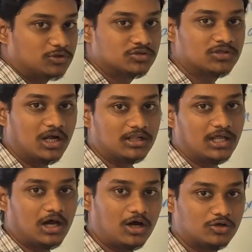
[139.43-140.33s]
to start
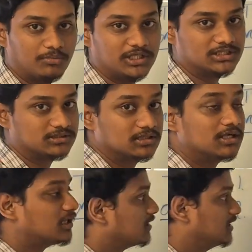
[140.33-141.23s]
the automation.
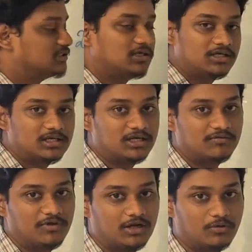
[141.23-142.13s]
The third trigger
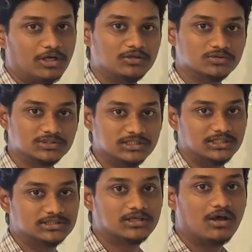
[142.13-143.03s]
we are going to see
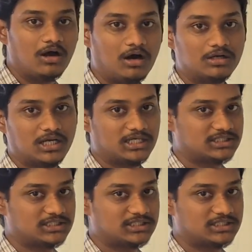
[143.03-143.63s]
is on